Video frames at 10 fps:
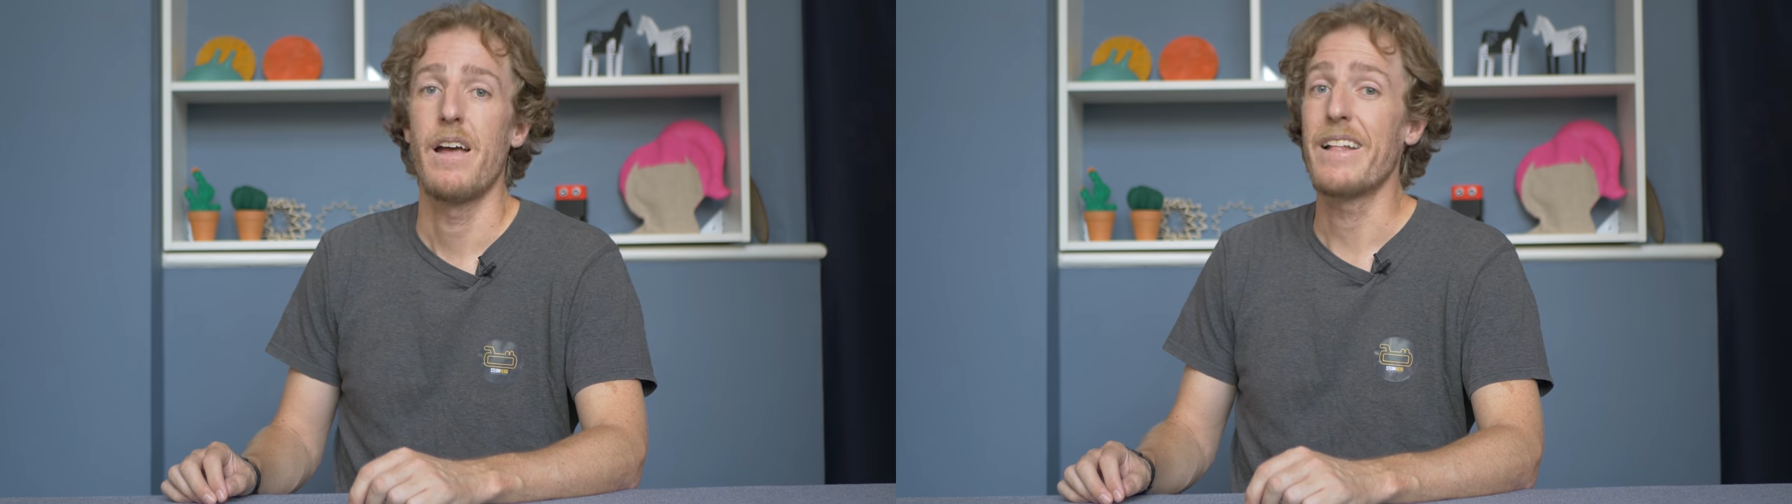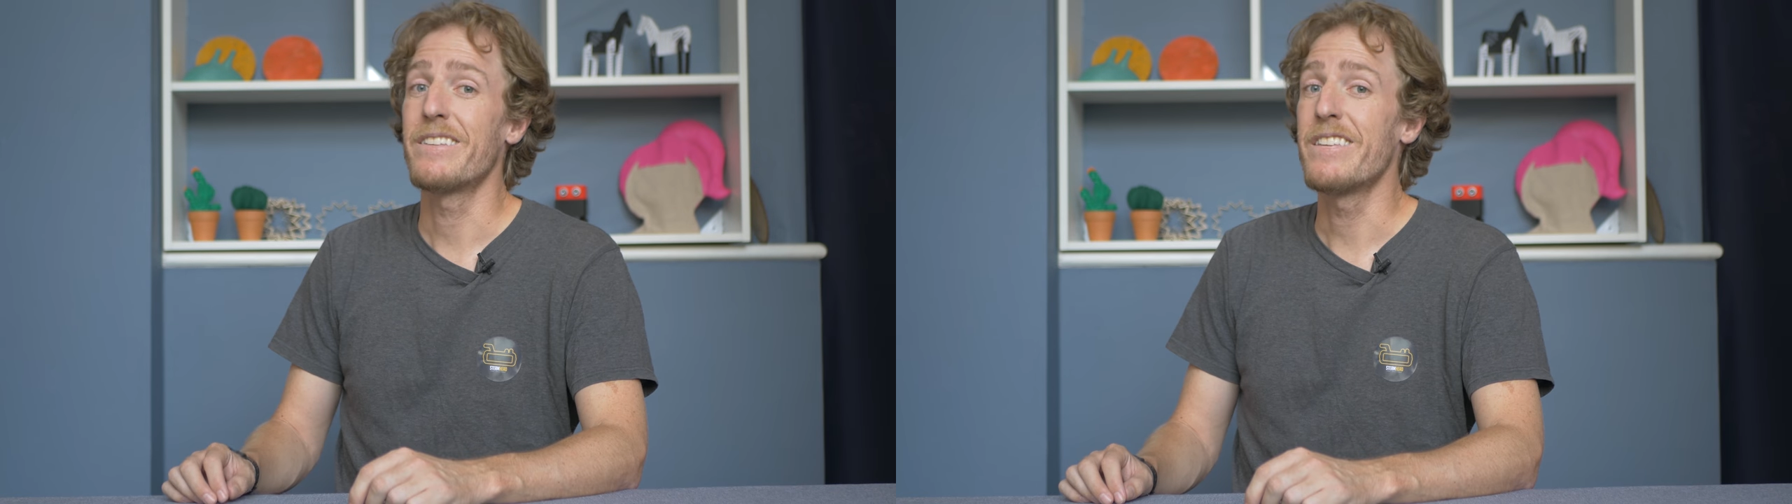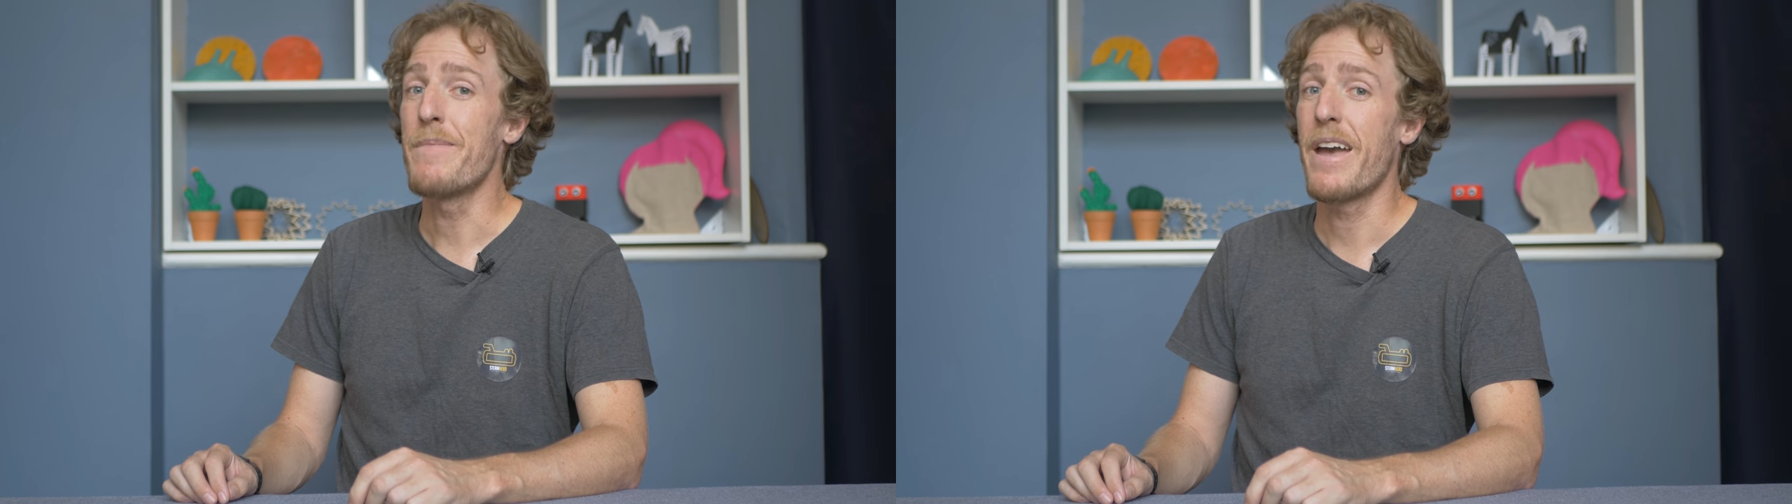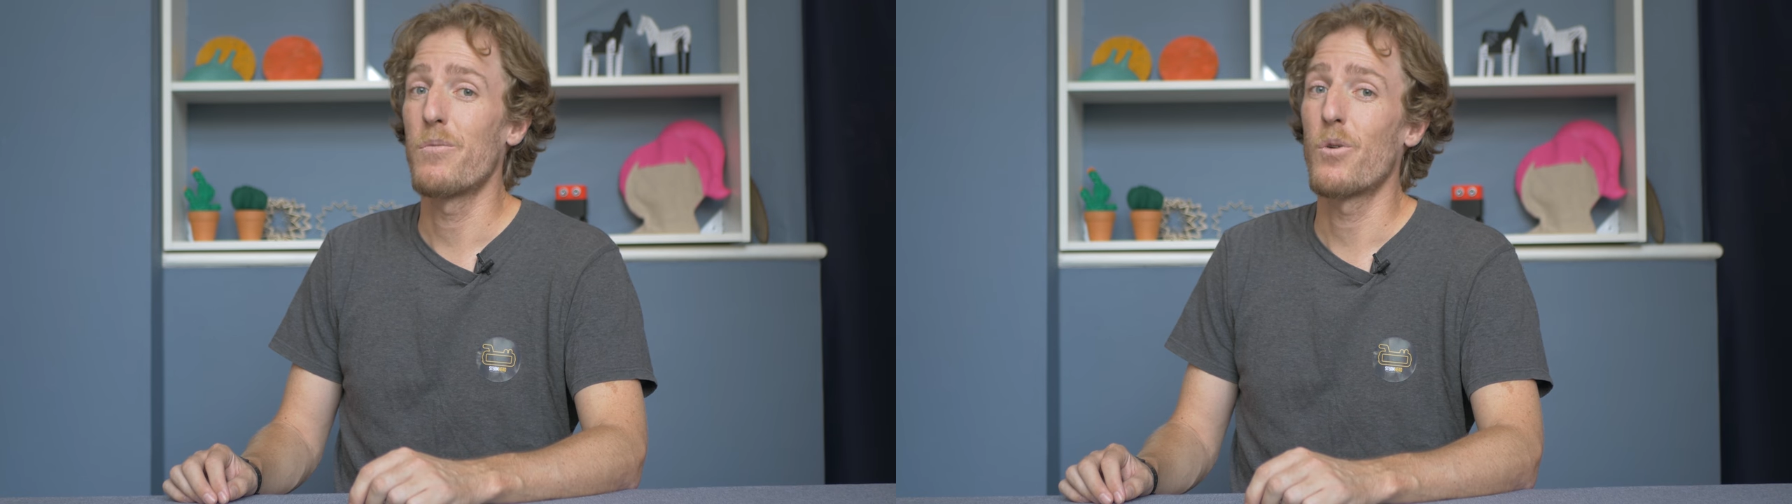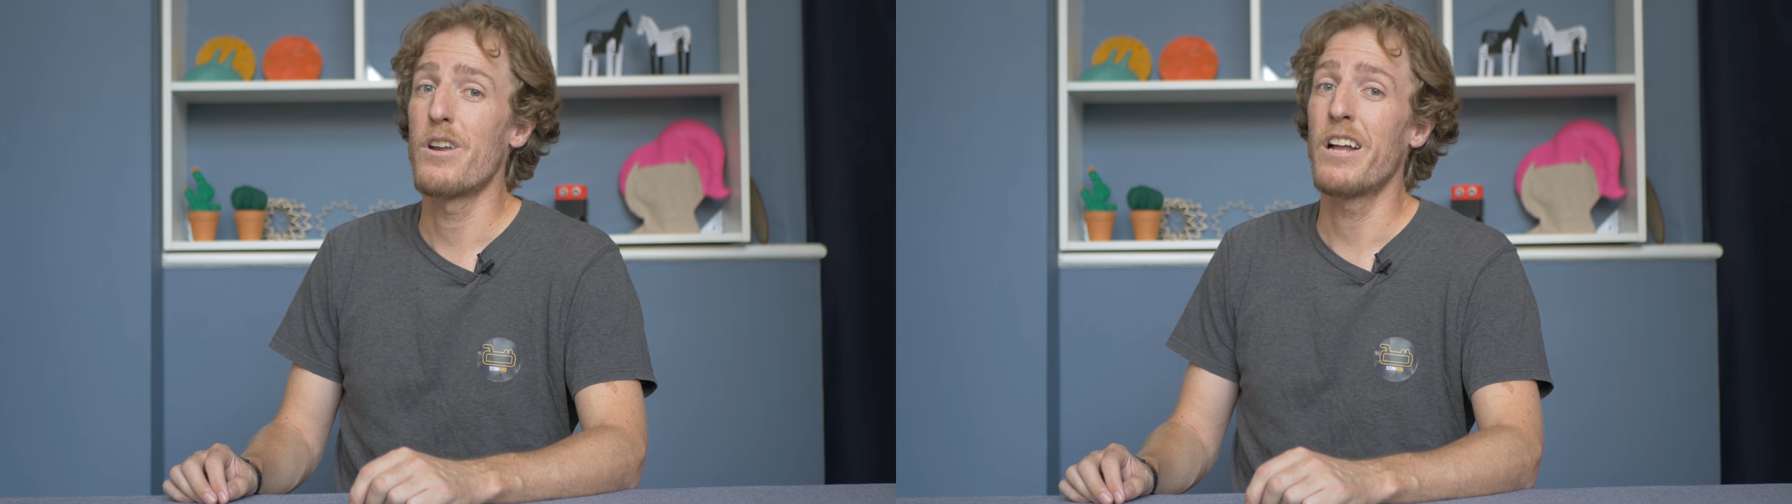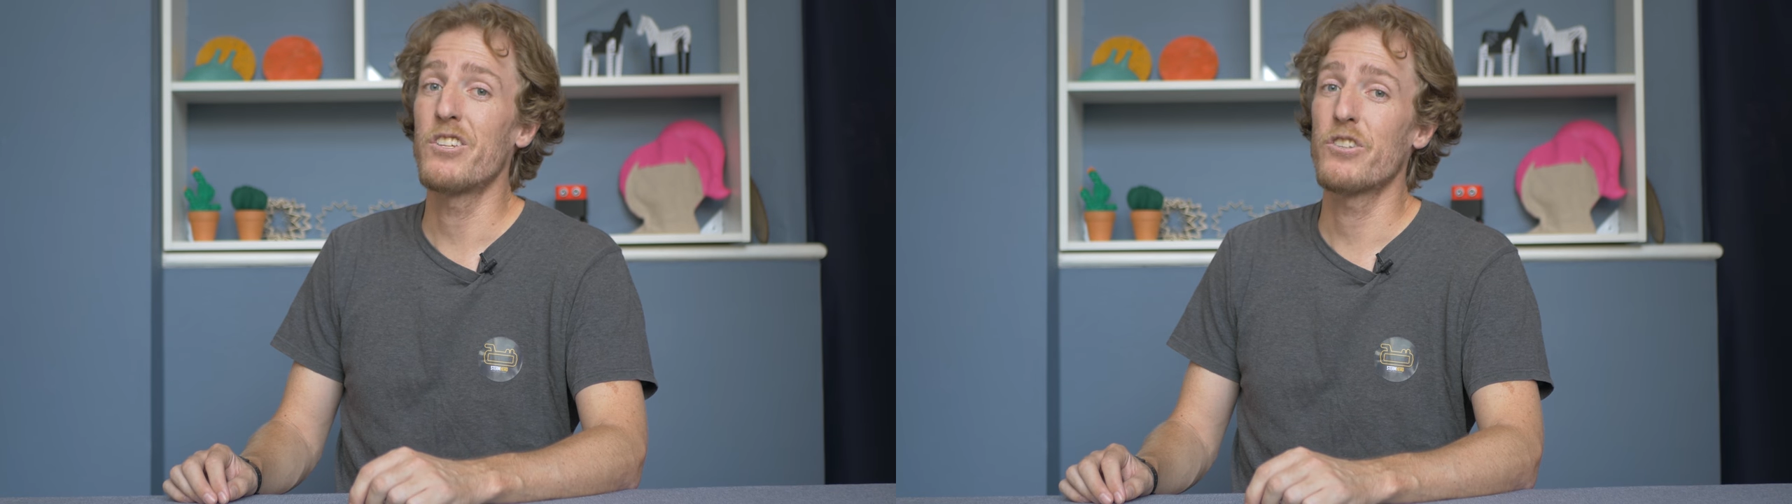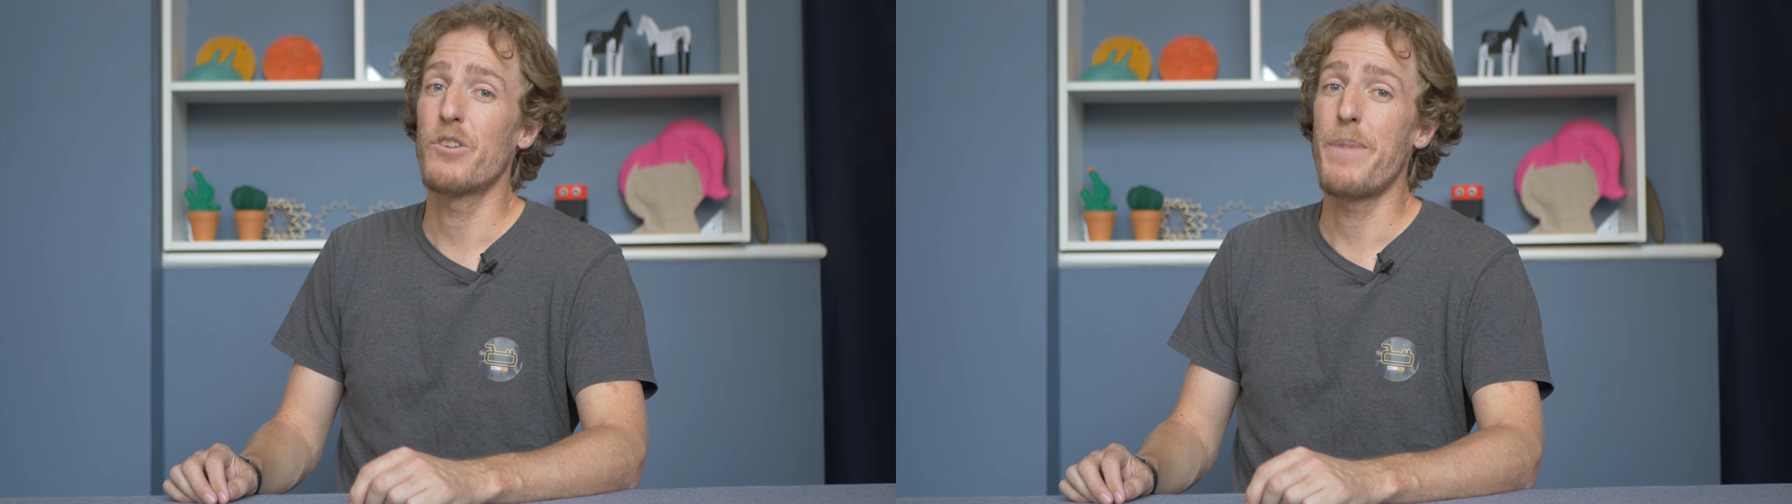At SteamHead, we're not just